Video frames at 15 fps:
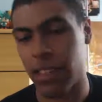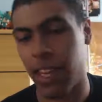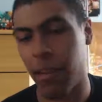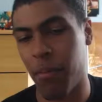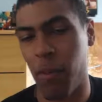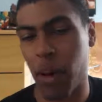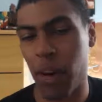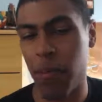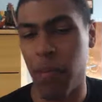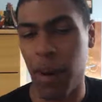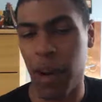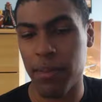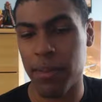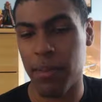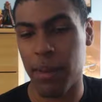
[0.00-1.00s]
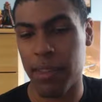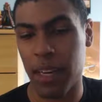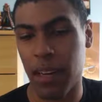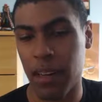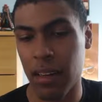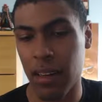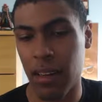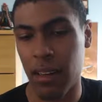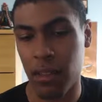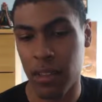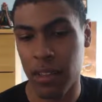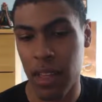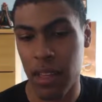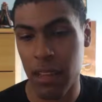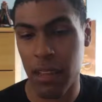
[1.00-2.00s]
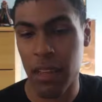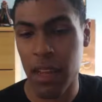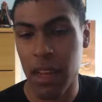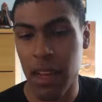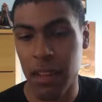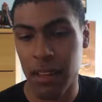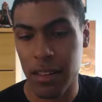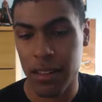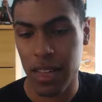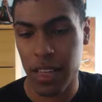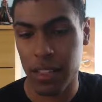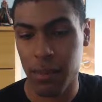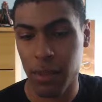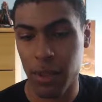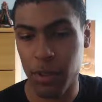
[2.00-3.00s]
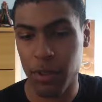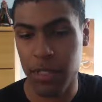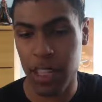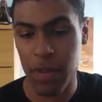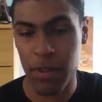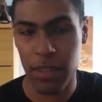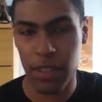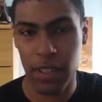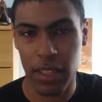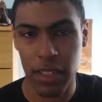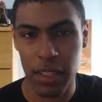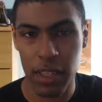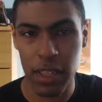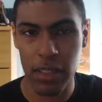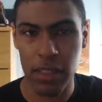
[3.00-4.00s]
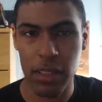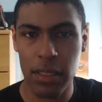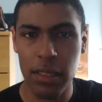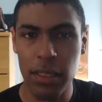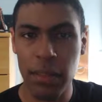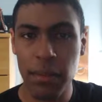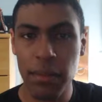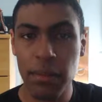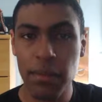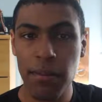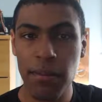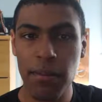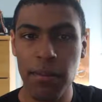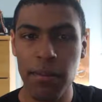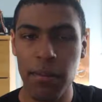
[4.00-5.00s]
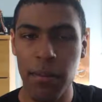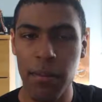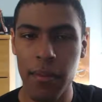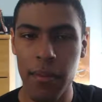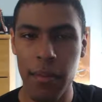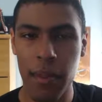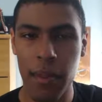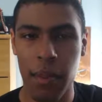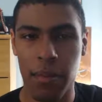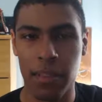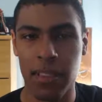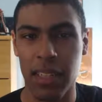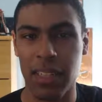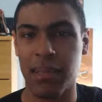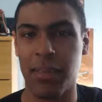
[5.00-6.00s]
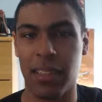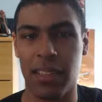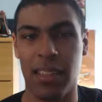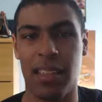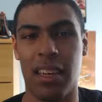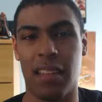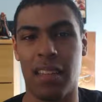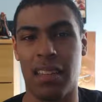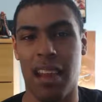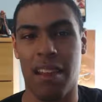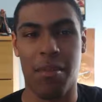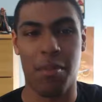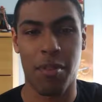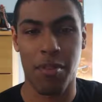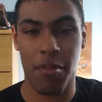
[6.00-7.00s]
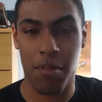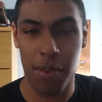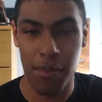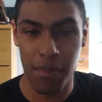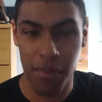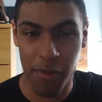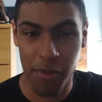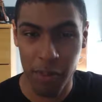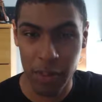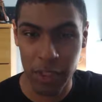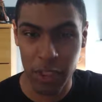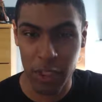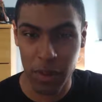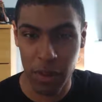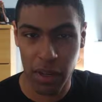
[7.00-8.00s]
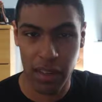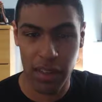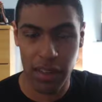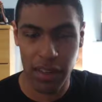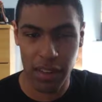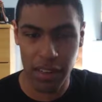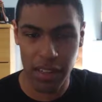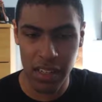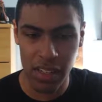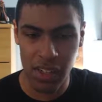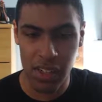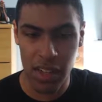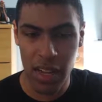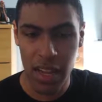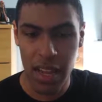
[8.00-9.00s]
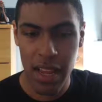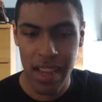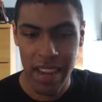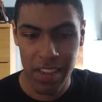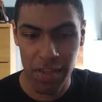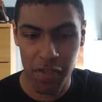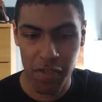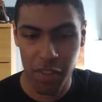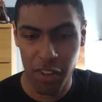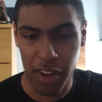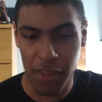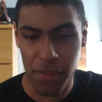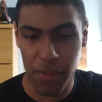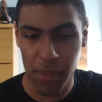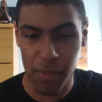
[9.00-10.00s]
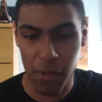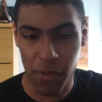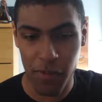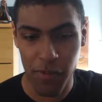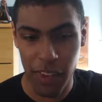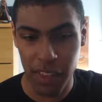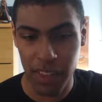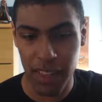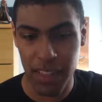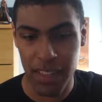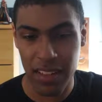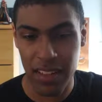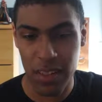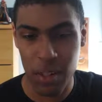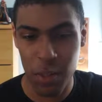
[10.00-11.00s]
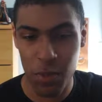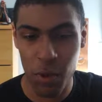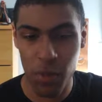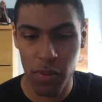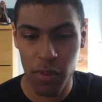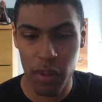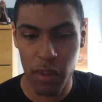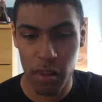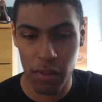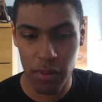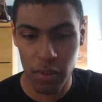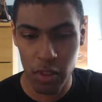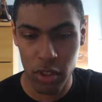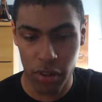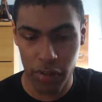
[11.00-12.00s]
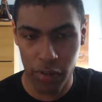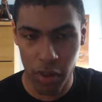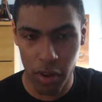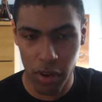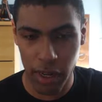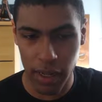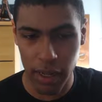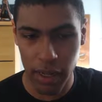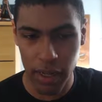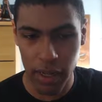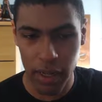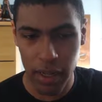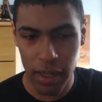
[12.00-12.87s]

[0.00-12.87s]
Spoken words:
Every time one pops in my tongue or teeth, their taste pulls me deeper into the dish. And precisely because he cut the caviar before sprinkling it on the dish, its flavor melts perfectly into the smooth chafroid.